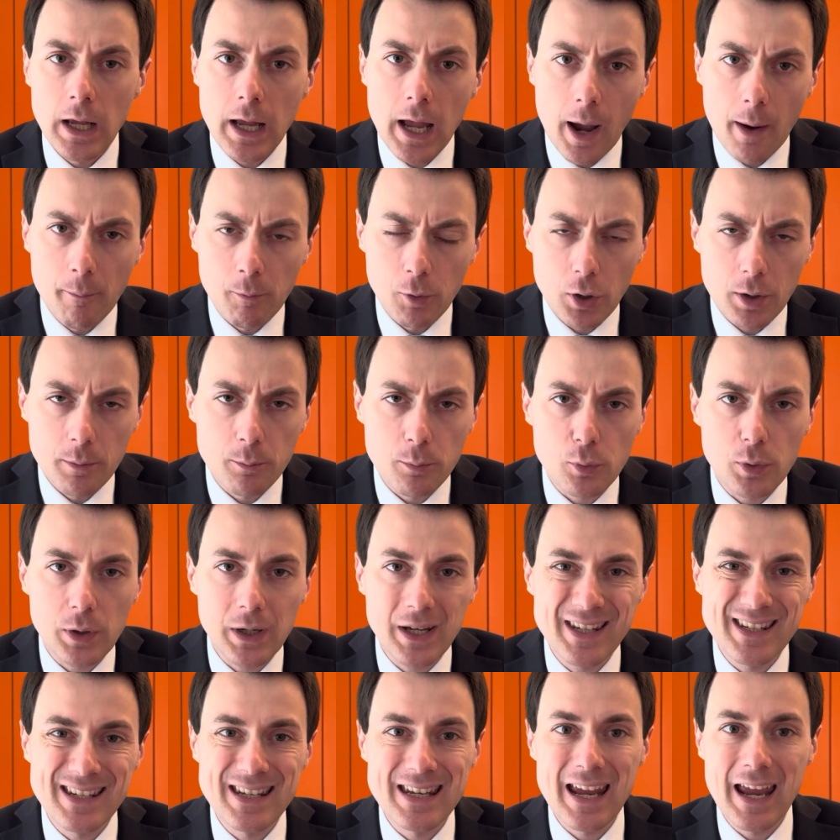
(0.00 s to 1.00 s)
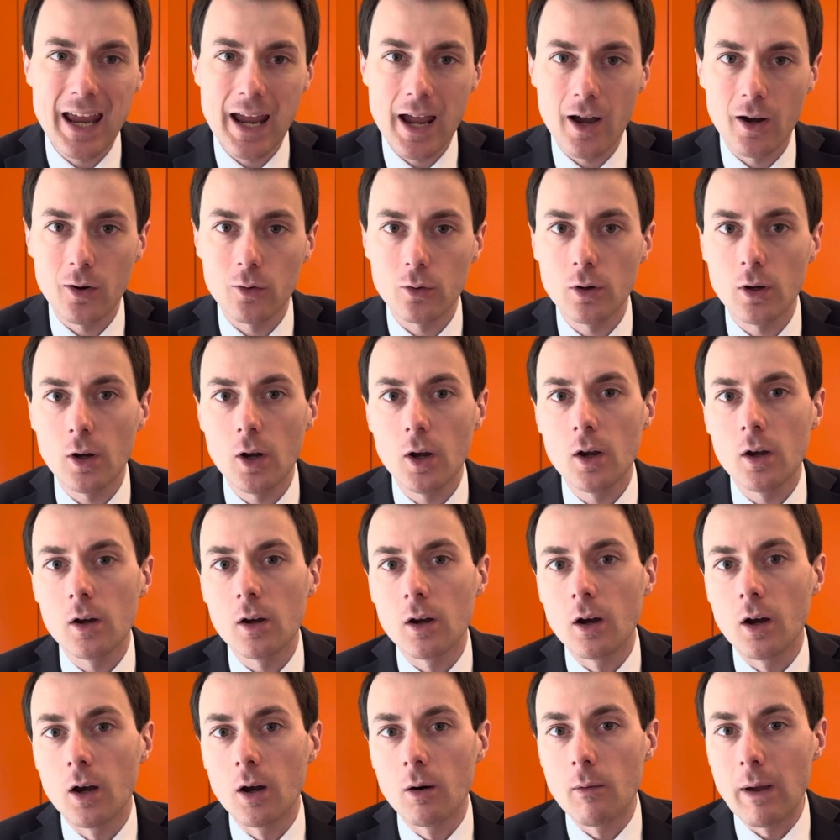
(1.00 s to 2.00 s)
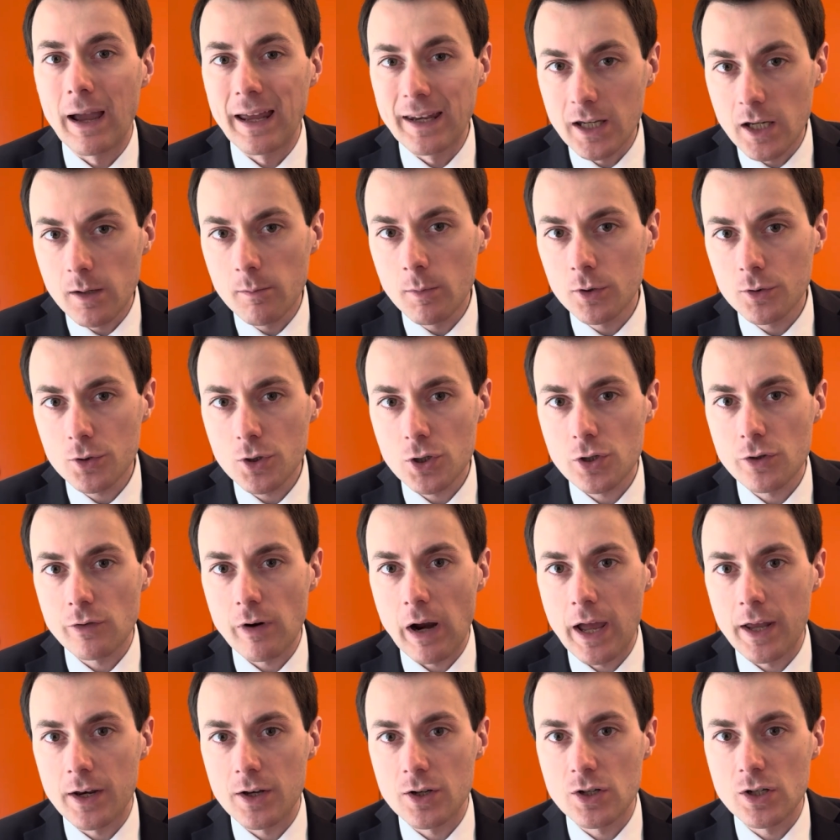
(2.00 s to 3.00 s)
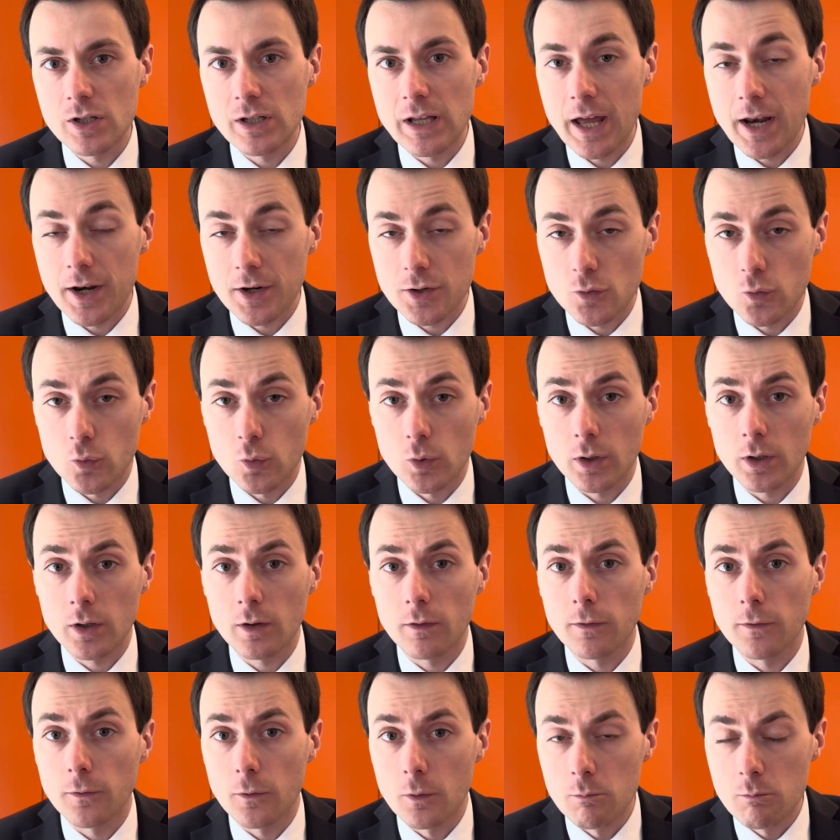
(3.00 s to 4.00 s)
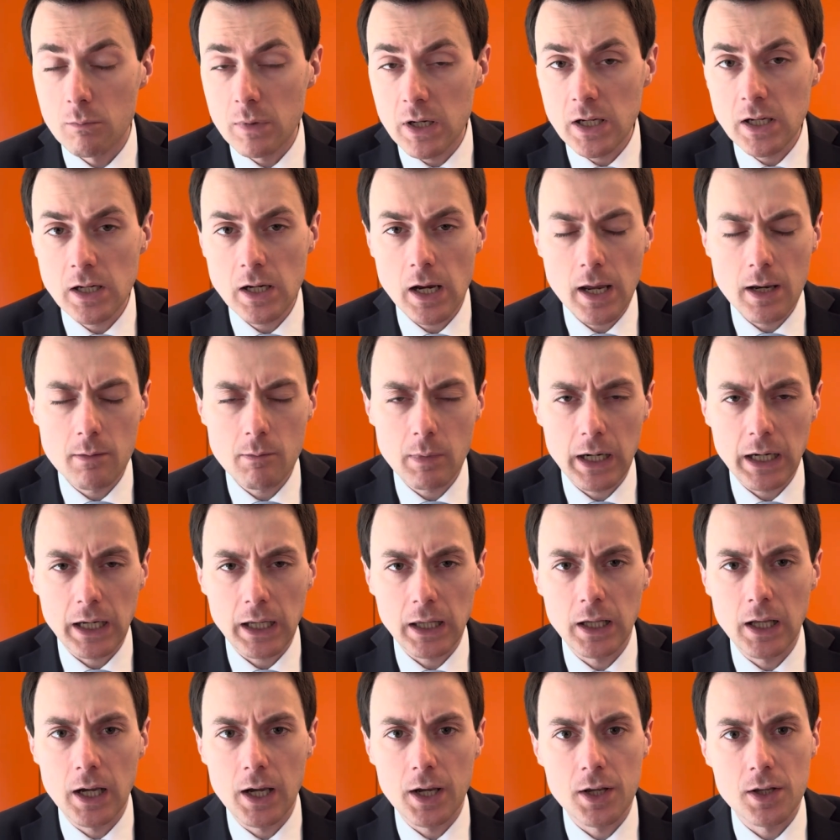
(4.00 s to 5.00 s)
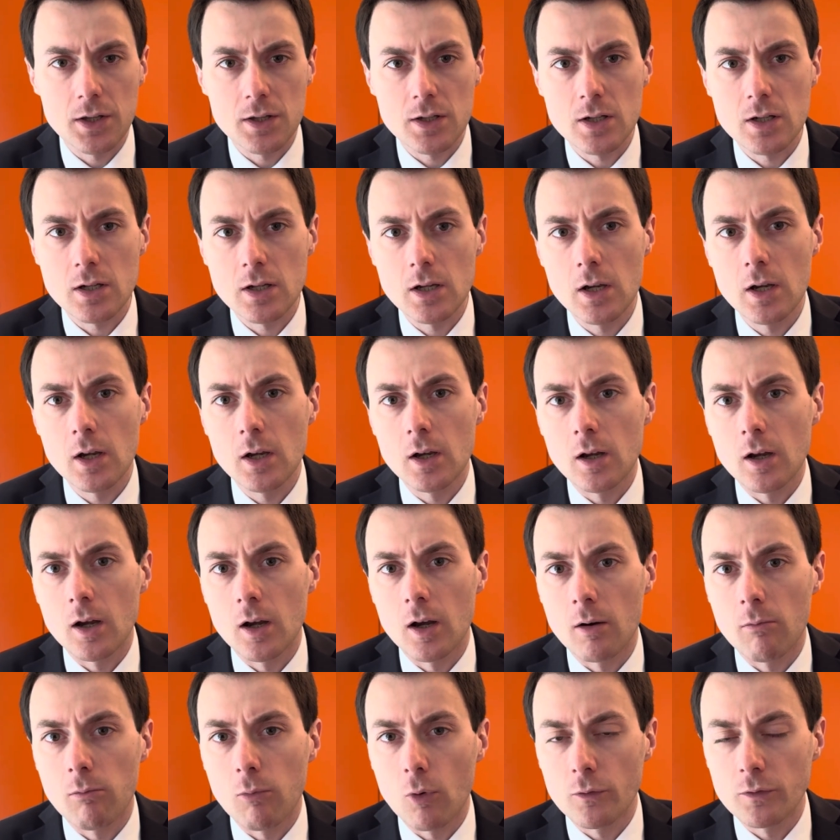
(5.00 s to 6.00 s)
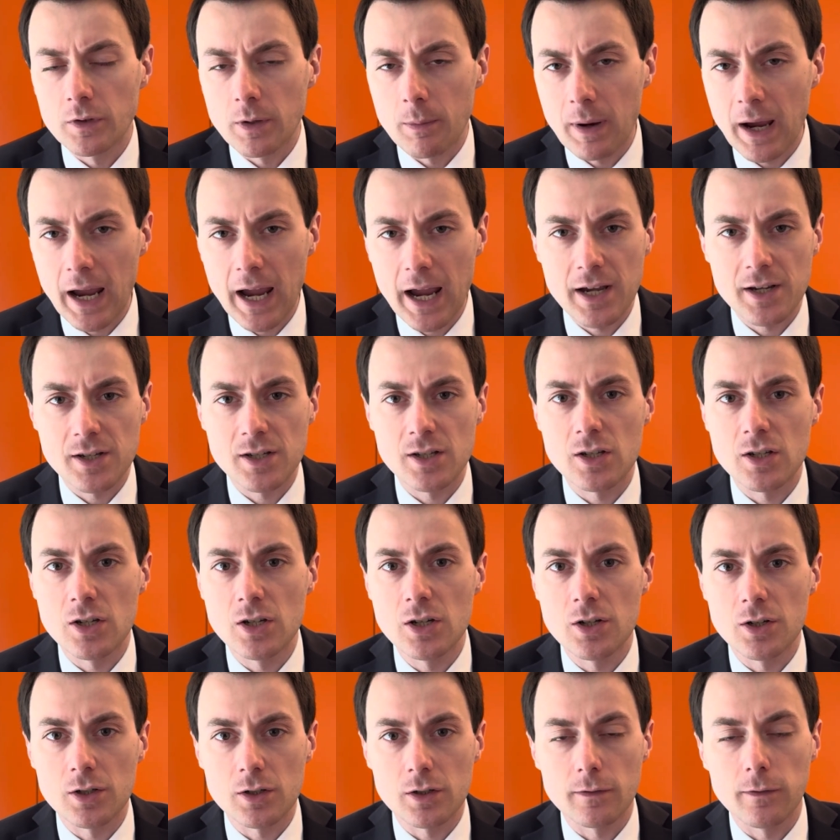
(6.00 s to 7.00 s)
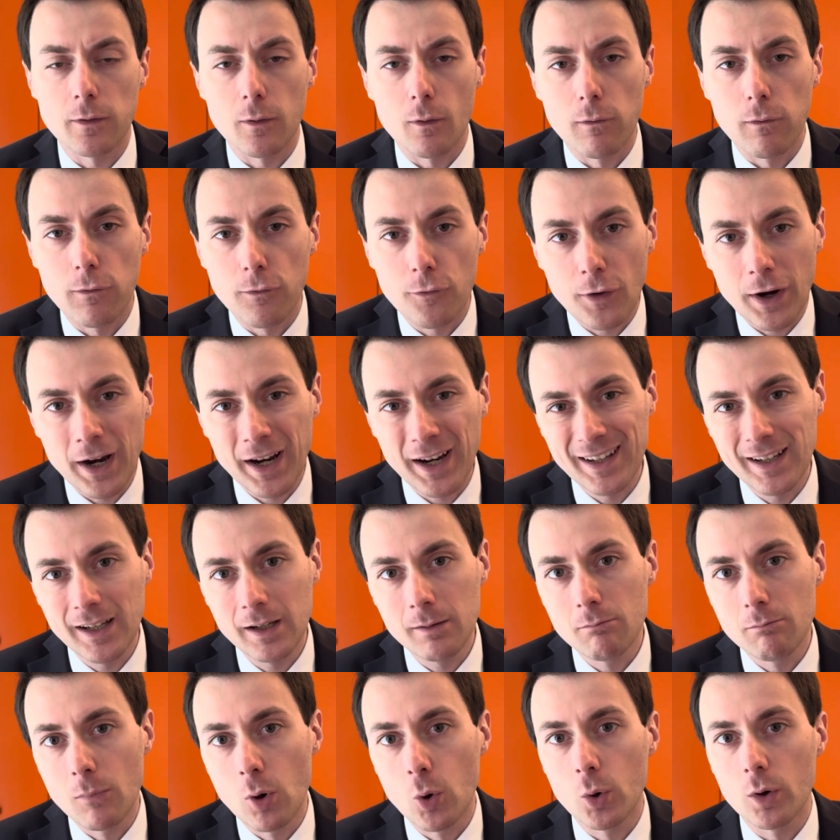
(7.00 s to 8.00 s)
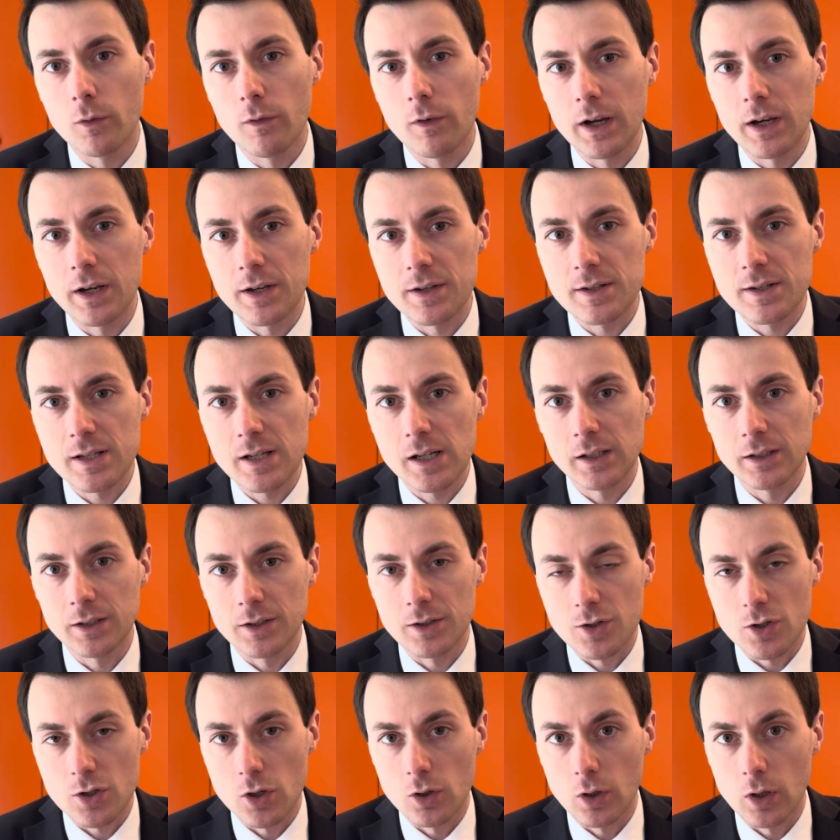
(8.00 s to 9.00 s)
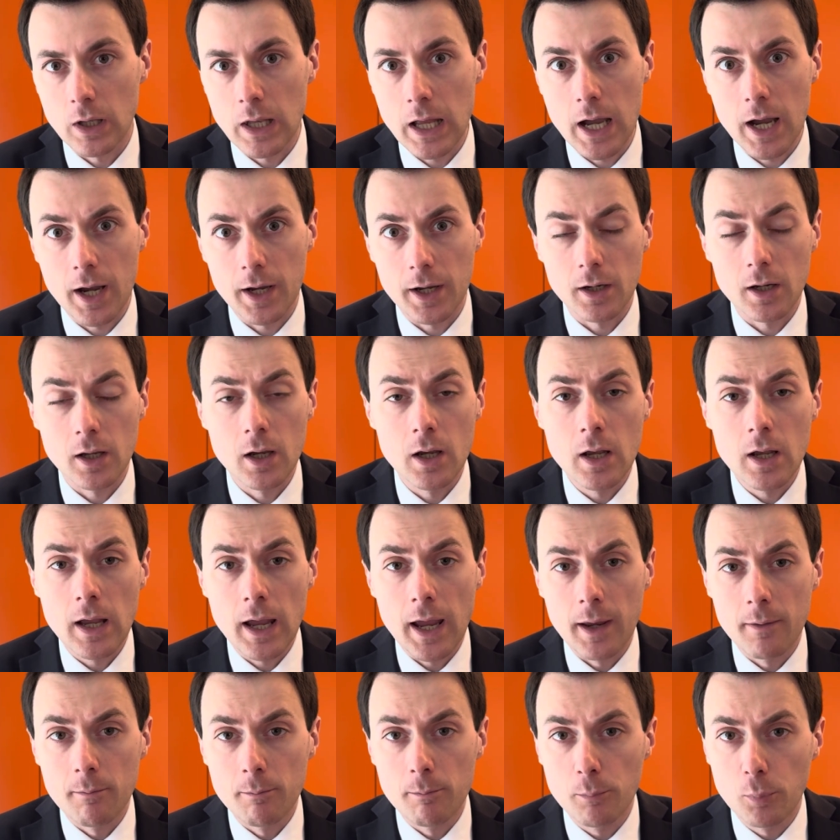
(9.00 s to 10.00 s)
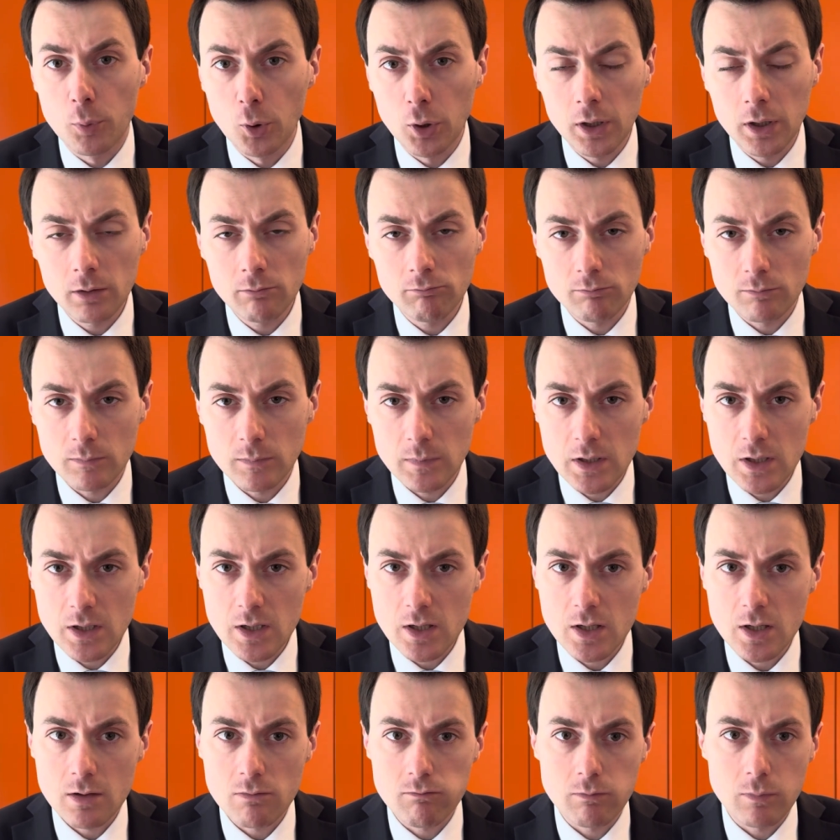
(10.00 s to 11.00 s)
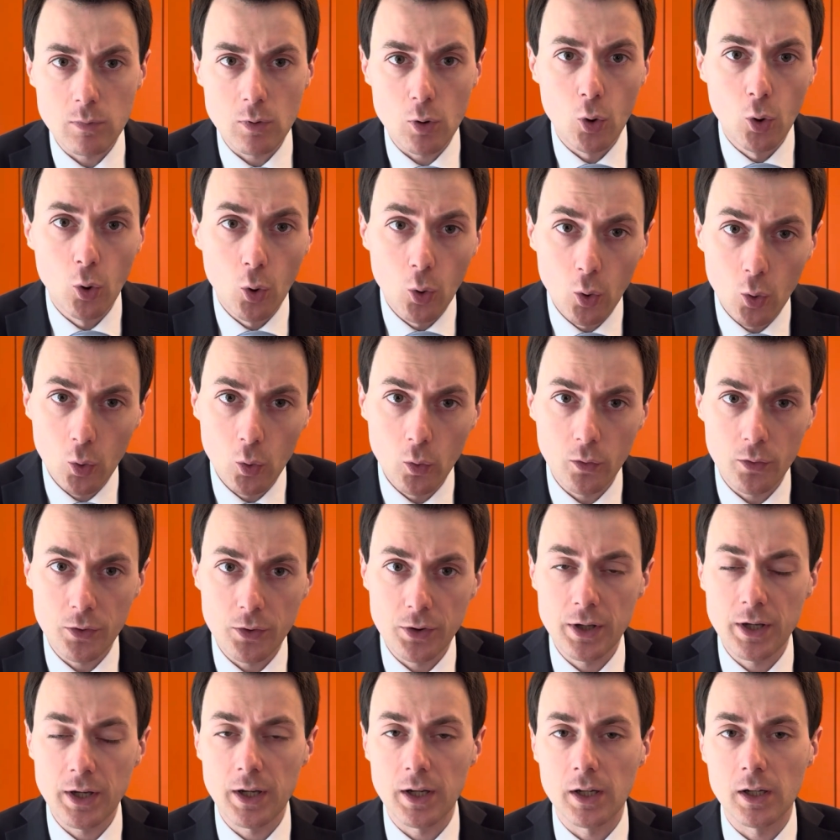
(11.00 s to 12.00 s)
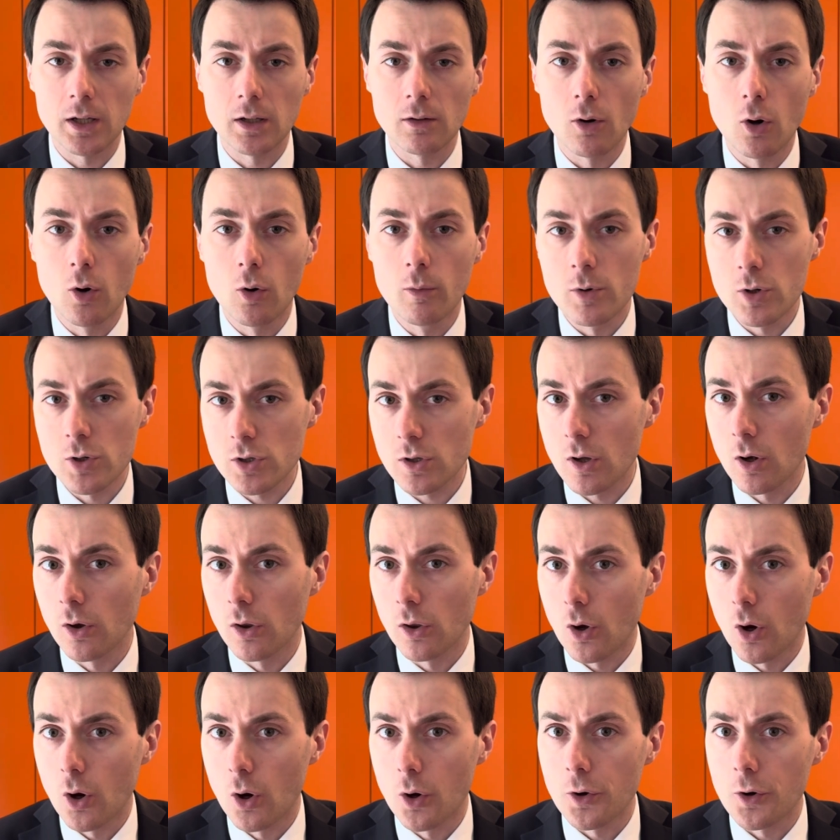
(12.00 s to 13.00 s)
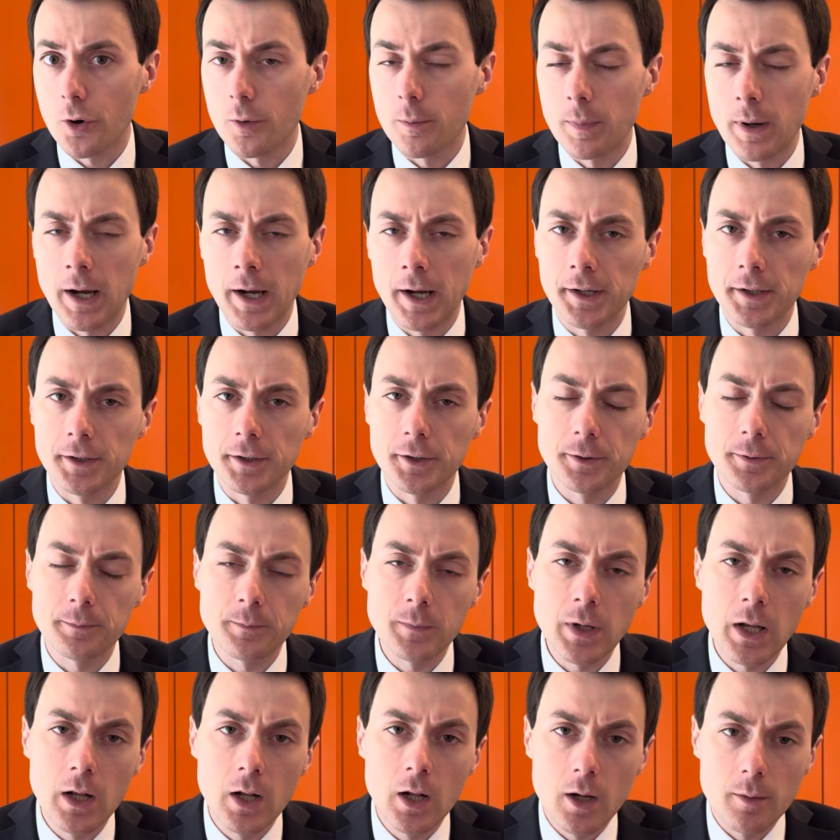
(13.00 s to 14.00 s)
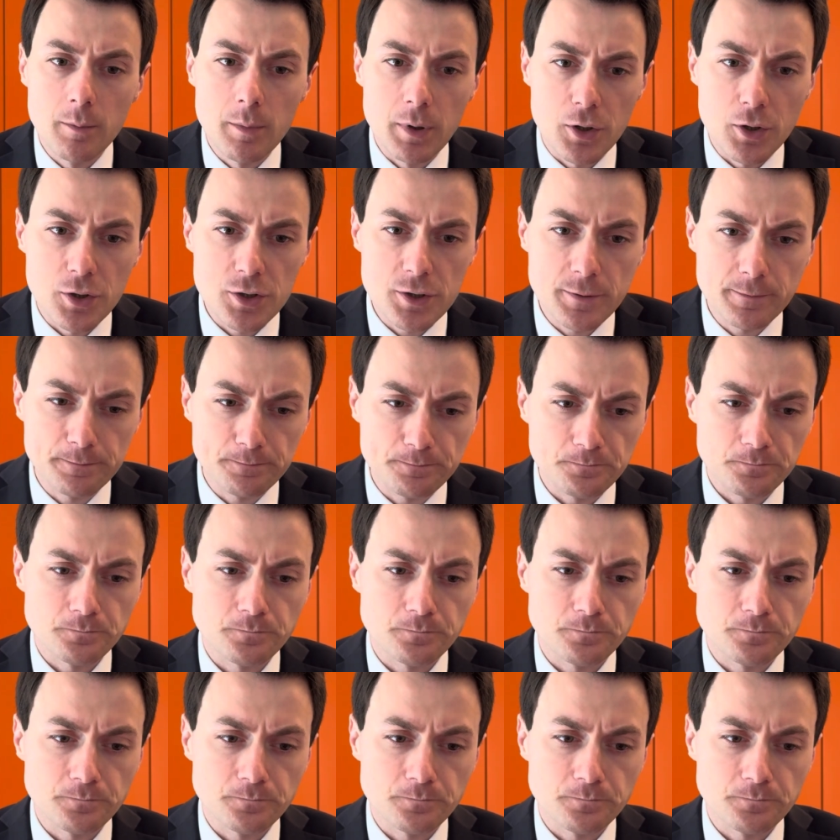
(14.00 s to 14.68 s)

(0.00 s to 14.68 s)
I'm gonna break down an email strategy that has worked for me and my clients over the past years for finding motivated sellers online and putting this whole thing almost on autopilot. Because